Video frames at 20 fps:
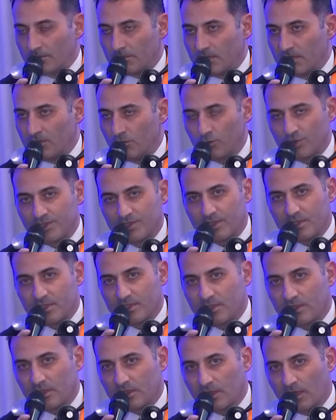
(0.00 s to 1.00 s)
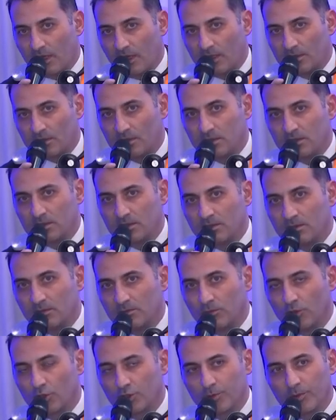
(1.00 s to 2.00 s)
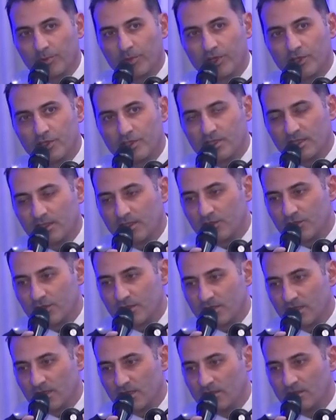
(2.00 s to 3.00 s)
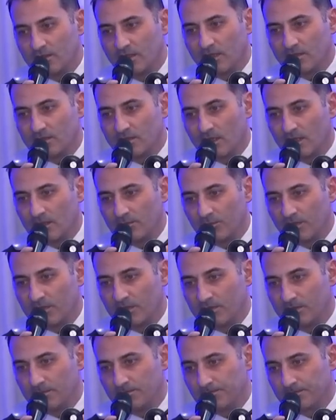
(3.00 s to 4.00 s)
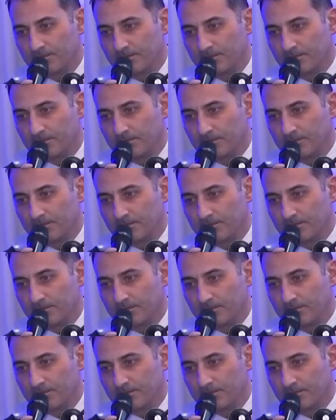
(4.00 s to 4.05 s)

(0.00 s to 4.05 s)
Industrijski grad, možemo preći sljedeći slide, next slide please.